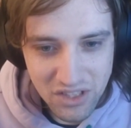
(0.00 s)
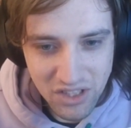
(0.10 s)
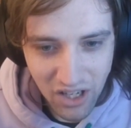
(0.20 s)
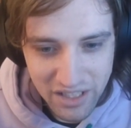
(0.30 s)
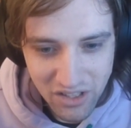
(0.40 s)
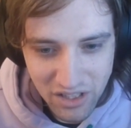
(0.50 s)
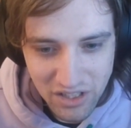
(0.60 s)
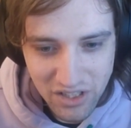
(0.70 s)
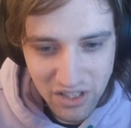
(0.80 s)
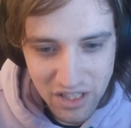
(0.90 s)
Charlie got
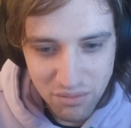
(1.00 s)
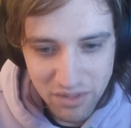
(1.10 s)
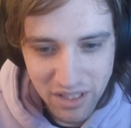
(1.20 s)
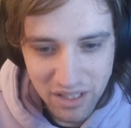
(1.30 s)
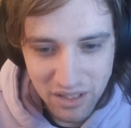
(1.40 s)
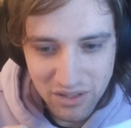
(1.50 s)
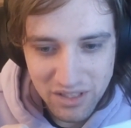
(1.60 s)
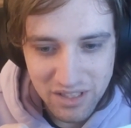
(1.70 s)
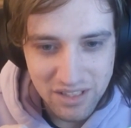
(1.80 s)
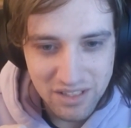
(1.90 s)
incredibly
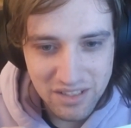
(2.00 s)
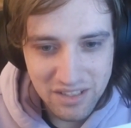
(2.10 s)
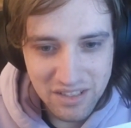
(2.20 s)
close.